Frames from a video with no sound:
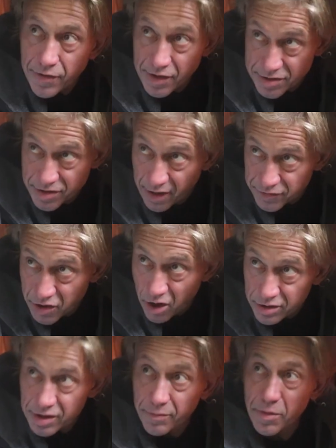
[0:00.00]
This stuff's
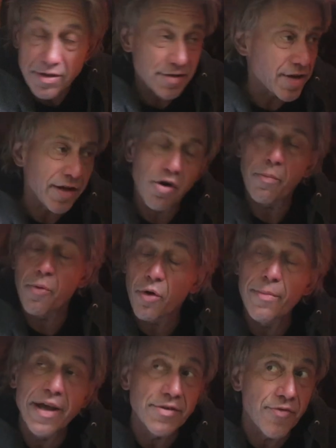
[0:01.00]
toxic, but this I call
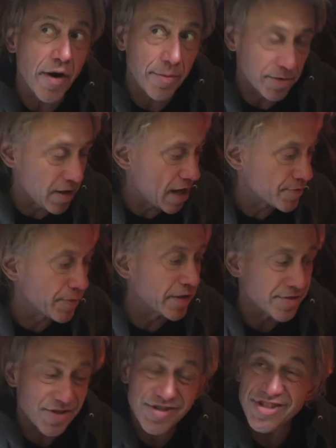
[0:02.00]
poor man's fiberglass
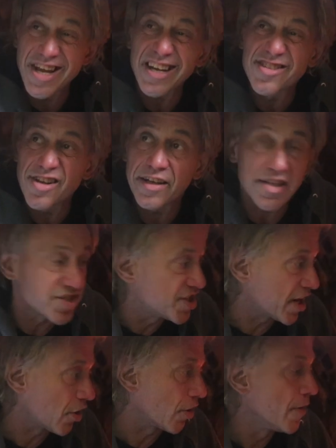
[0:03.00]
because it sticks like a
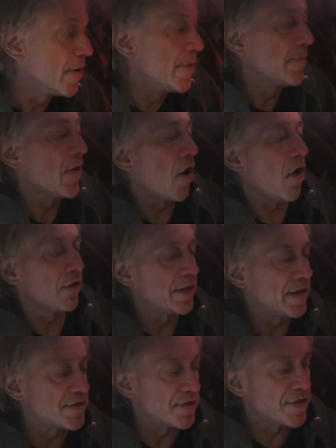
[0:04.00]
sticker. All it
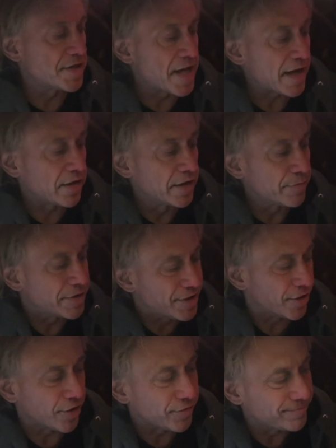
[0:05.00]
is a deckling
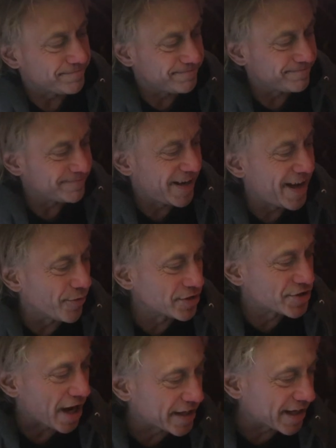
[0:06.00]
material,
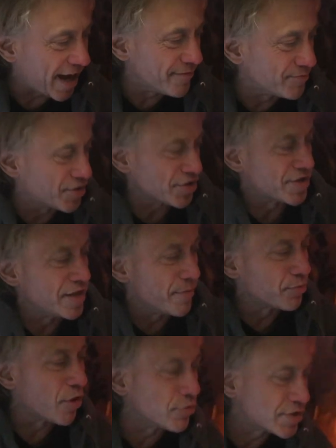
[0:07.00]
which I'm just in the
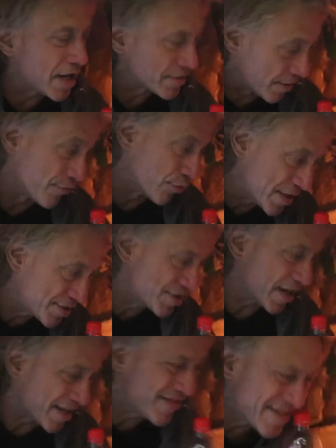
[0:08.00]
process of re-sticking